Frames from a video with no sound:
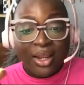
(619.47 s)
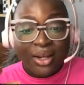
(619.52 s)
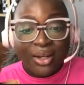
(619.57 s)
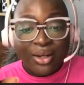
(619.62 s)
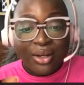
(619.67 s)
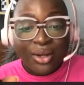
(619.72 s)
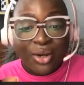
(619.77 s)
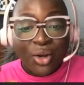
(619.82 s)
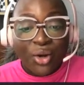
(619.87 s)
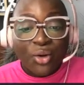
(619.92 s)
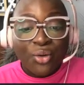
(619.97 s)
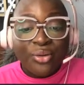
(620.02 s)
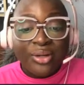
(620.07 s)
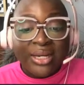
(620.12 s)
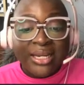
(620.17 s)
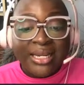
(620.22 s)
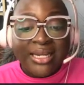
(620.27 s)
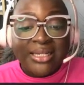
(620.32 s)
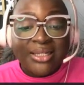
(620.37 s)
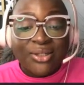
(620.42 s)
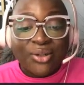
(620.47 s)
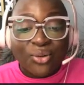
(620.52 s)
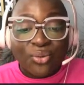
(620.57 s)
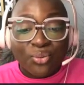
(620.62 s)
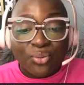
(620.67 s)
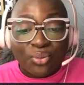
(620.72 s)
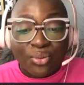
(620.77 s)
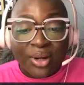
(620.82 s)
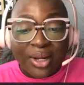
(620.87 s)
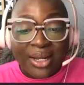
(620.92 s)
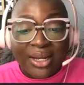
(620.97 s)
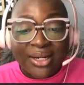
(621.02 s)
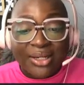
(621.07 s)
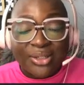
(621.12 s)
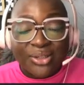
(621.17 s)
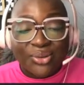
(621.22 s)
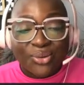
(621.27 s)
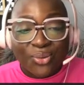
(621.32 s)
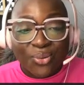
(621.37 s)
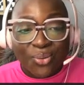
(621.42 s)
No need to
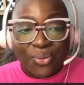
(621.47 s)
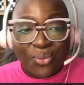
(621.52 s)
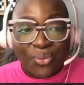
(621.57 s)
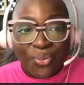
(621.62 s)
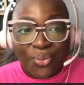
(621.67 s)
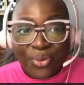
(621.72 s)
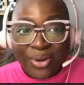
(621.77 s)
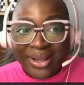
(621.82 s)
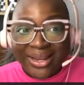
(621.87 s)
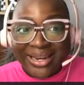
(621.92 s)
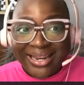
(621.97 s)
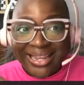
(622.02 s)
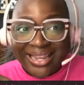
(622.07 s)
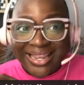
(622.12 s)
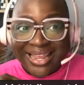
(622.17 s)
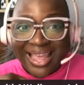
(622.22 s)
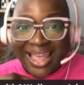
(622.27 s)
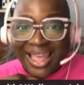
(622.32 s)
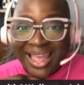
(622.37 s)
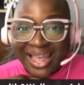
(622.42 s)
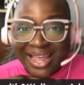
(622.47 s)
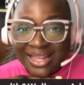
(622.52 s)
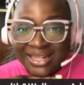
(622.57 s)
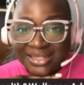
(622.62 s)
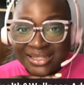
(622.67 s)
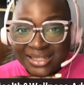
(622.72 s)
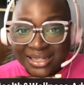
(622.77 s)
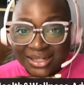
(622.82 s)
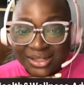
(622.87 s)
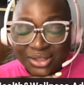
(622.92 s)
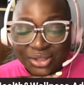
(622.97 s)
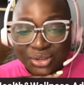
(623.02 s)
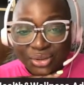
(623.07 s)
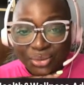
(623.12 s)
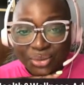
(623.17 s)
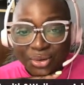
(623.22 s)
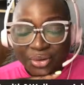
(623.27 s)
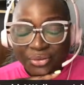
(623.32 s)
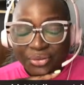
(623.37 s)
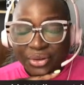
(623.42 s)
rush what He has in
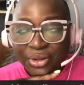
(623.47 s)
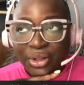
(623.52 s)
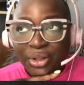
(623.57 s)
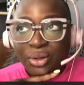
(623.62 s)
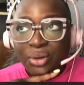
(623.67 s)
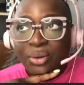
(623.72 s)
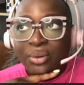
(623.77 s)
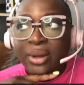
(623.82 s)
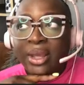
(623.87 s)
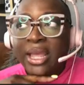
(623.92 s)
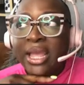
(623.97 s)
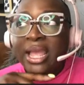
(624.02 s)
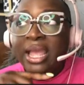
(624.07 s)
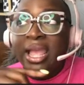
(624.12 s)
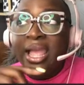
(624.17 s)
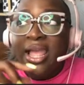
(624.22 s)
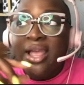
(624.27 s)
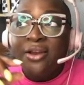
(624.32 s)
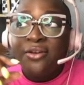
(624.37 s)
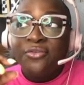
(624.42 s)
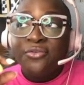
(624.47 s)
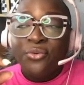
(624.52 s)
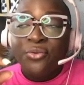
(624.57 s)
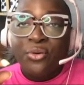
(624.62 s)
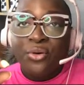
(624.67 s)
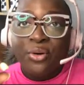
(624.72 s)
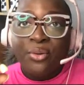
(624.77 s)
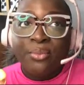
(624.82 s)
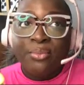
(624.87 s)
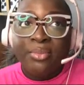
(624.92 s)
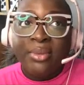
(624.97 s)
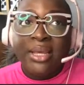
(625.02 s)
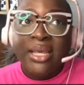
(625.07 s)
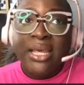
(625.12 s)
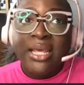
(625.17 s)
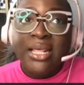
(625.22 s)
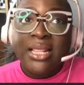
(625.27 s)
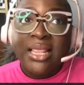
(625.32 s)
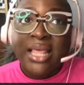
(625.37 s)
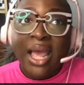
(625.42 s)
store for you. And for
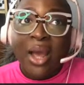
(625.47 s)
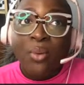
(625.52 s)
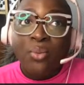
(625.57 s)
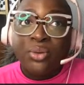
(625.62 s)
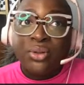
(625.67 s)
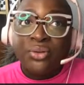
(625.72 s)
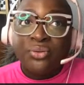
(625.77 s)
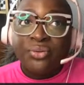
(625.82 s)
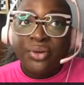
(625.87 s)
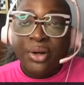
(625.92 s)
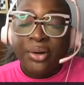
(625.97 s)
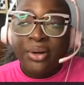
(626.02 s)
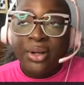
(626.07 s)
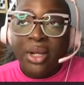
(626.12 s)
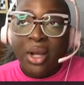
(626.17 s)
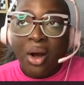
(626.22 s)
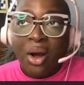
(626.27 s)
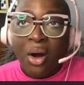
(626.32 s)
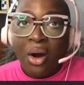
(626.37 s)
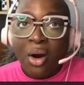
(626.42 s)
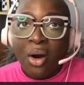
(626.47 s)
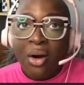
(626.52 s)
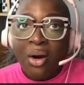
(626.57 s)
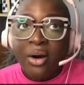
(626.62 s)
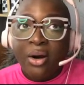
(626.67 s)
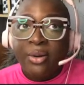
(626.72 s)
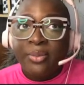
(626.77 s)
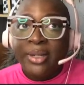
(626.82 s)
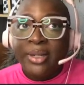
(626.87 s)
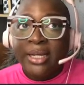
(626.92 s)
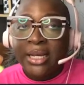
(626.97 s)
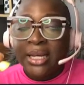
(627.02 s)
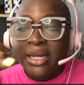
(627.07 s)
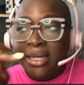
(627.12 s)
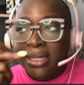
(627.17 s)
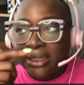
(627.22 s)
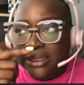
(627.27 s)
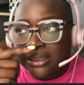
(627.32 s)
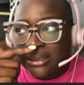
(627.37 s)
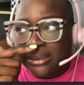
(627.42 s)
me, that was very hard
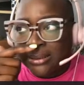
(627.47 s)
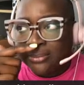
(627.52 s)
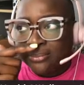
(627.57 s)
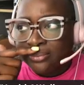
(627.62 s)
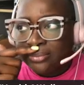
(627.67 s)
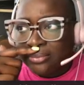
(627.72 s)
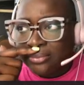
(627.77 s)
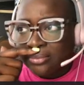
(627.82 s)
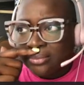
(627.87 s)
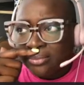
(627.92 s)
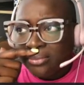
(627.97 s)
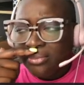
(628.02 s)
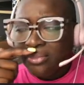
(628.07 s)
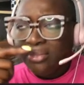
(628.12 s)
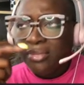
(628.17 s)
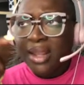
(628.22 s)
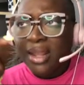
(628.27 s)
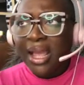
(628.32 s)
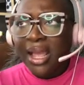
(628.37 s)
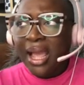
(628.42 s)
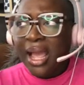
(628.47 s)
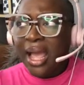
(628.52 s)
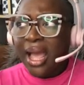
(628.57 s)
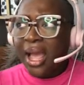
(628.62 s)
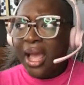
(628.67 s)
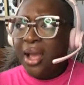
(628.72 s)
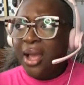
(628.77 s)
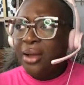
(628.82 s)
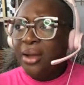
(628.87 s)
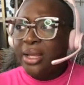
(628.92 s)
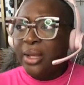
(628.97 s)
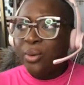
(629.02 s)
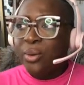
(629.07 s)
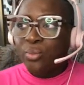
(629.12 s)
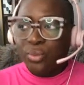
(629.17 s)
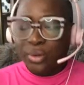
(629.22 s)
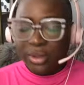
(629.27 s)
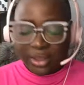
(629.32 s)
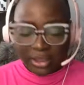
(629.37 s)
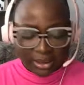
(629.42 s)
because I
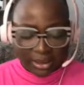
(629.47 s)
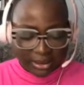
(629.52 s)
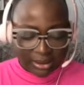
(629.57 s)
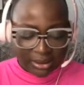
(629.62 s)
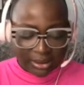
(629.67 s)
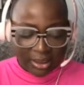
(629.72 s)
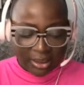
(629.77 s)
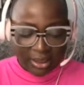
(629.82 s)
was